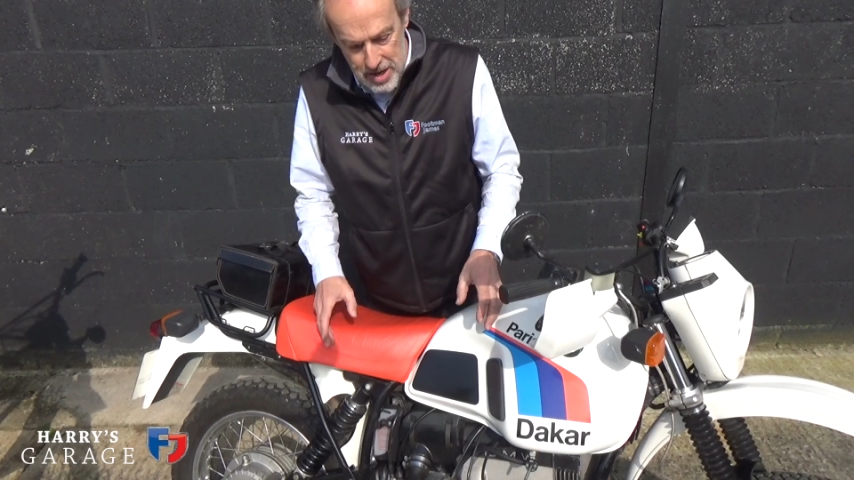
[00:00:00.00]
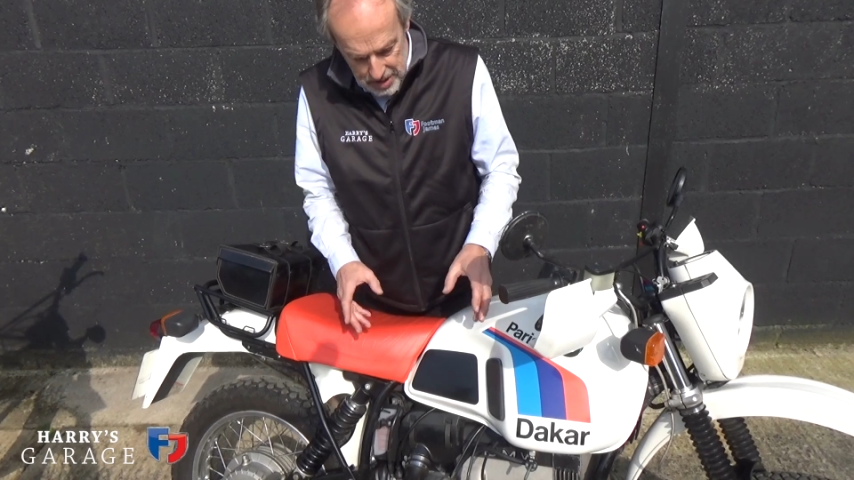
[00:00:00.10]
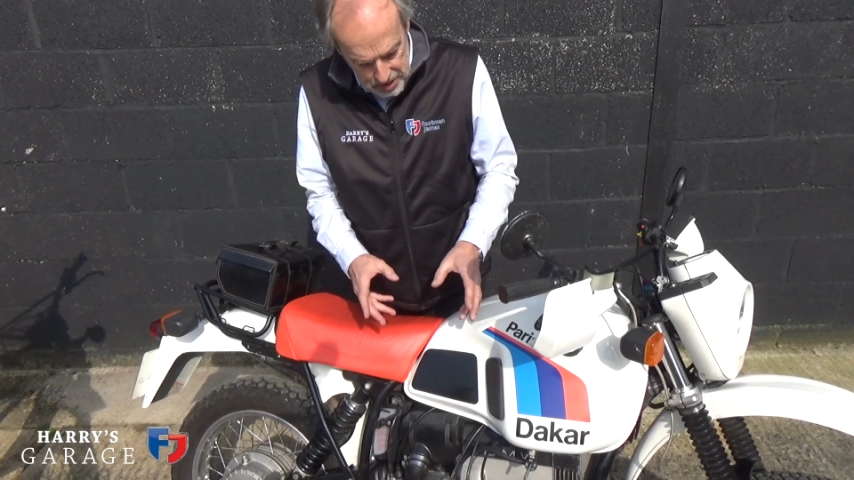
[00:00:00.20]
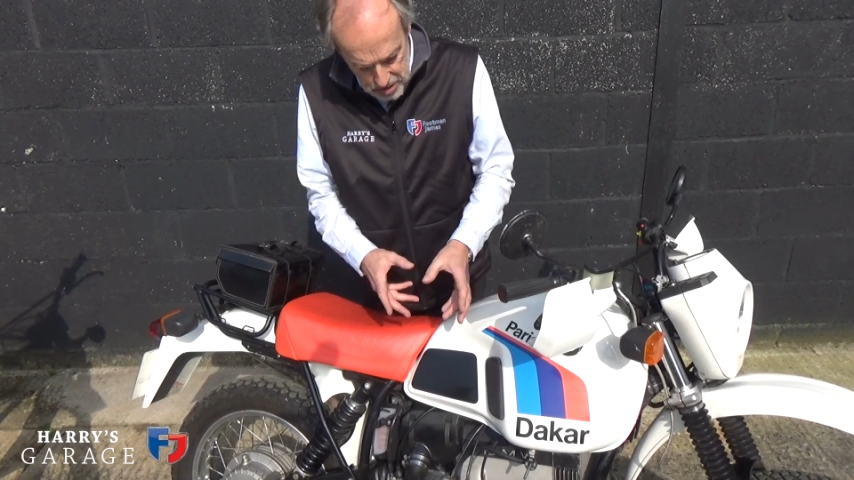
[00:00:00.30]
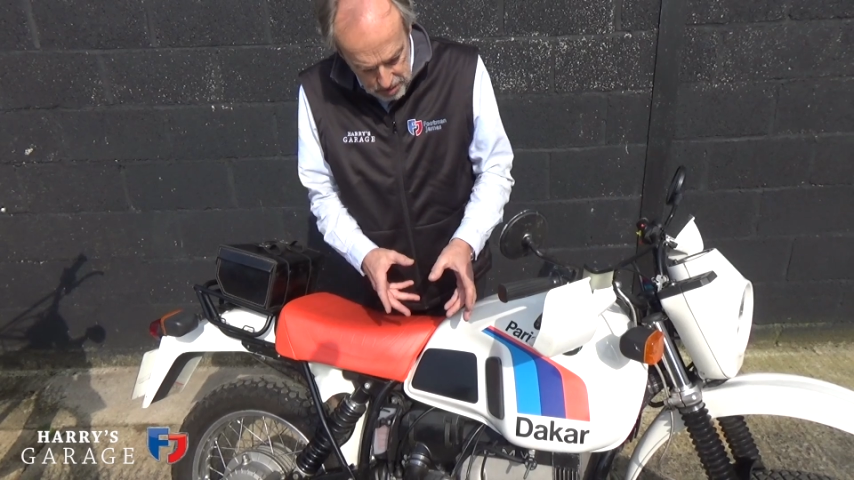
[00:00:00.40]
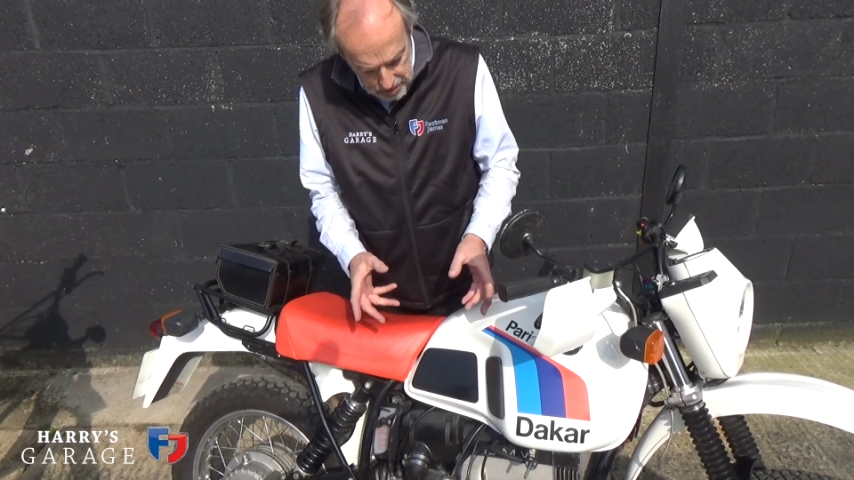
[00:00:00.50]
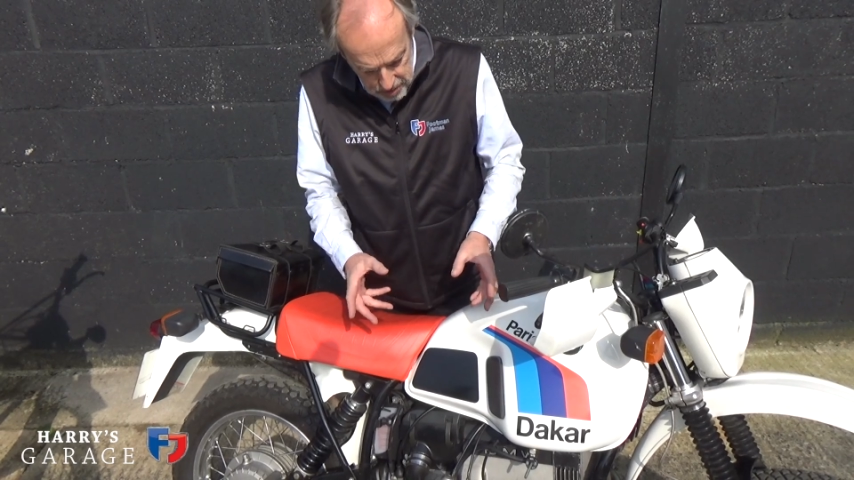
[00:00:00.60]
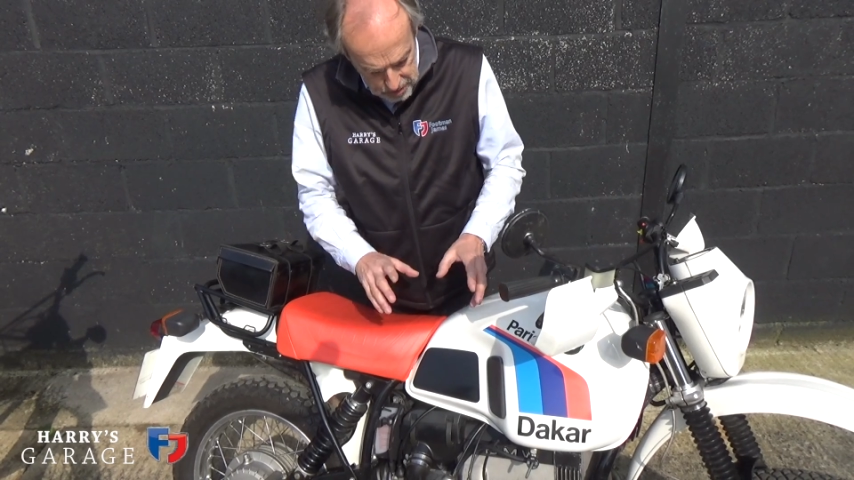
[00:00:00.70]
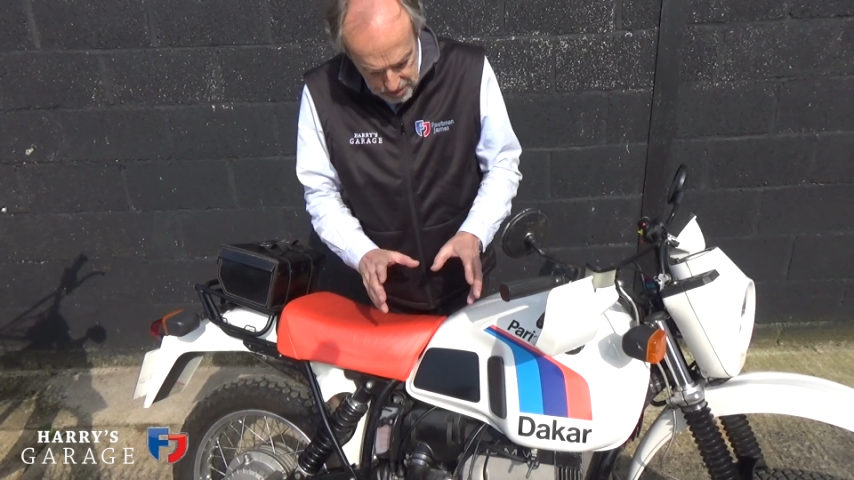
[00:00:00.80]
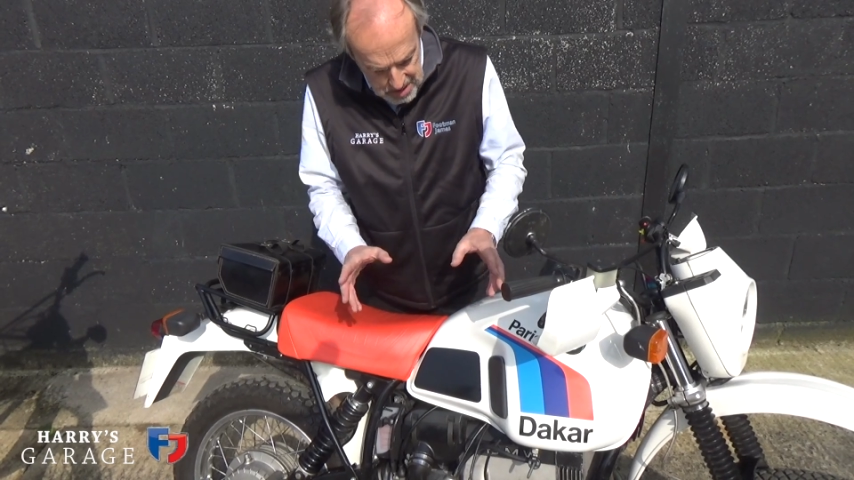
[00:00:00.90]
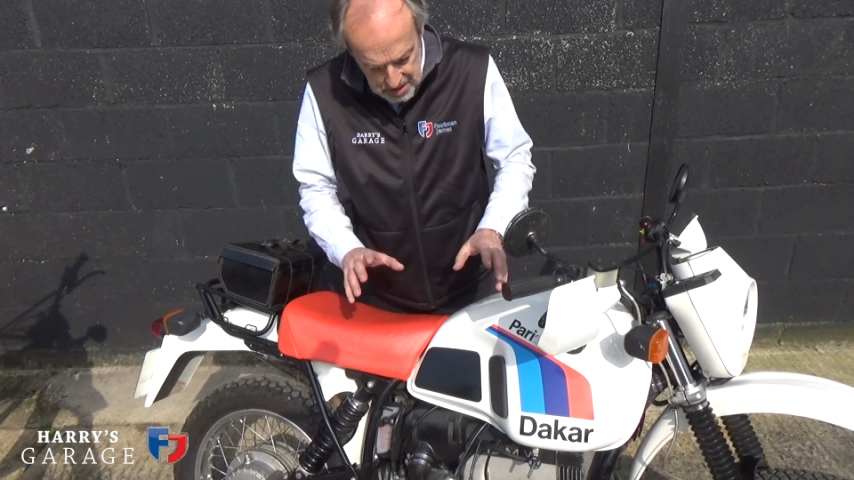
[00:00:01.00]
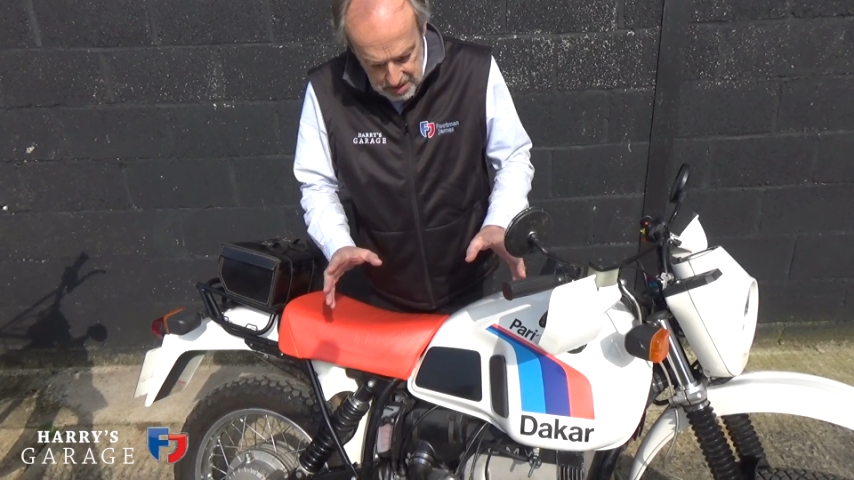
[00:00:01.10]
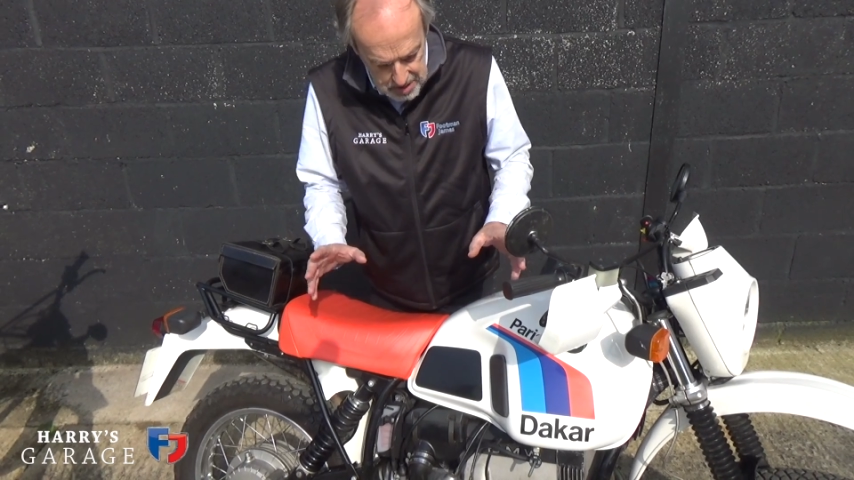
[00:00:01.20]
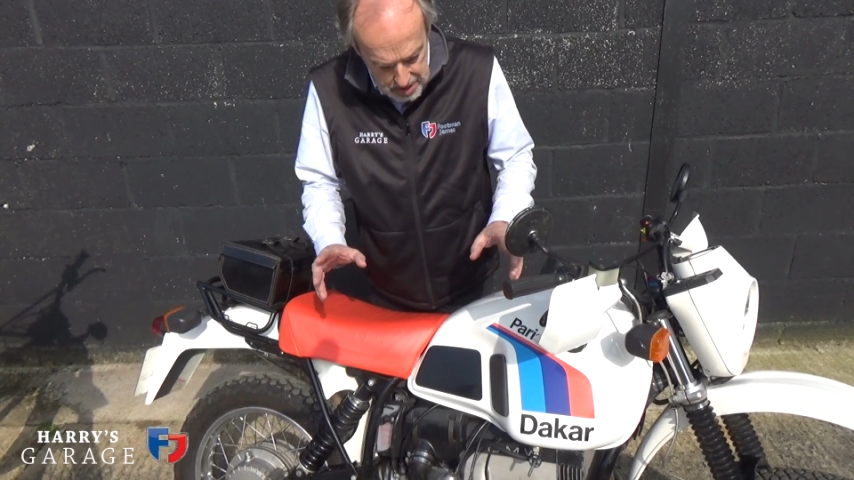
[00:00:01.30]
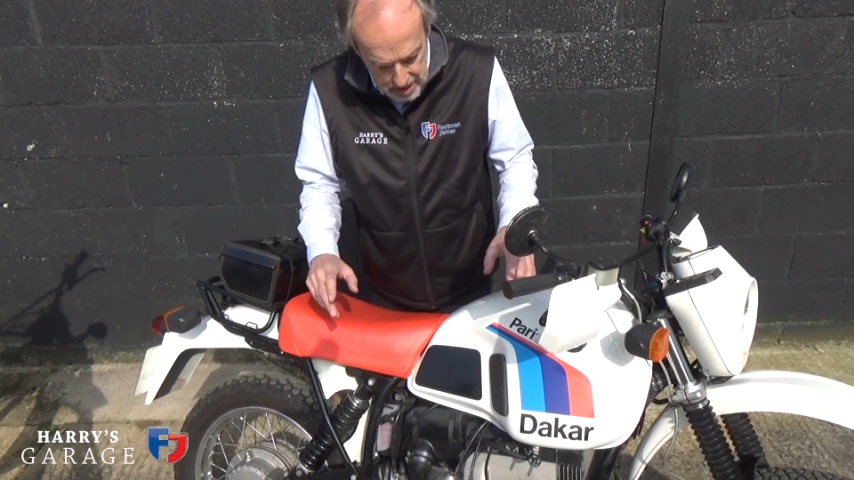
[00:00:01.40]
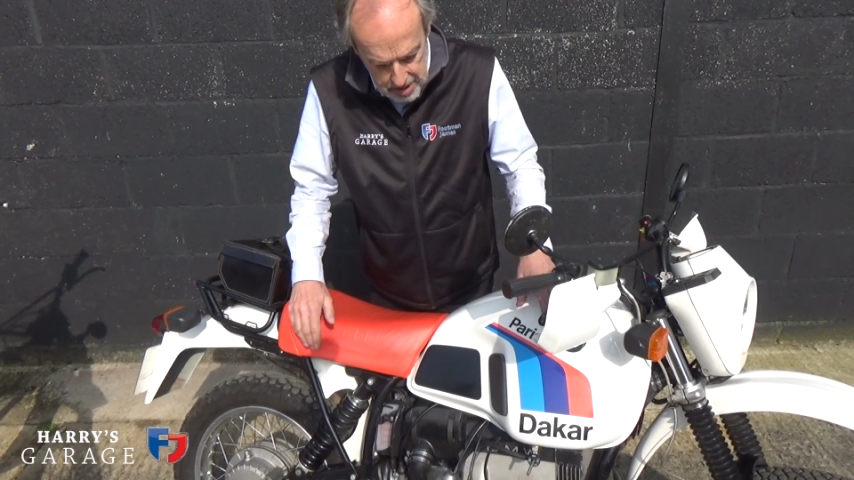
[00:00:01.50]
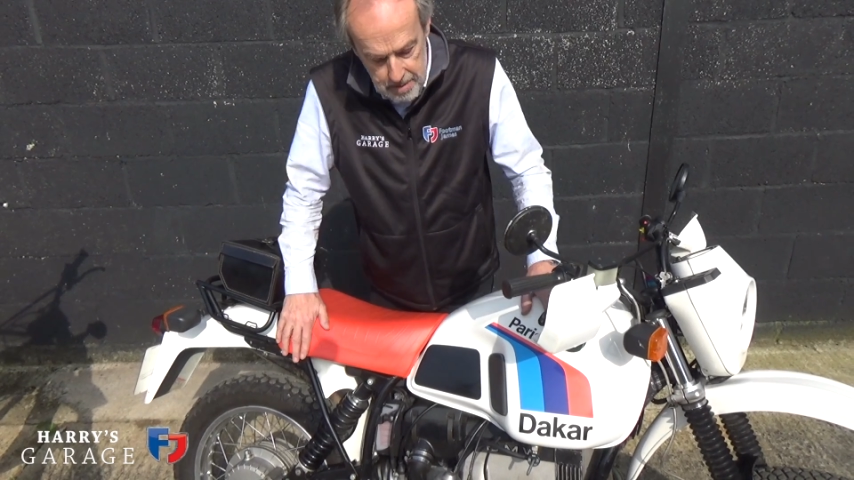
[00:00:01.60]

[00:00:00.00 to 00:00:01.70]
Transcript: It's not crazily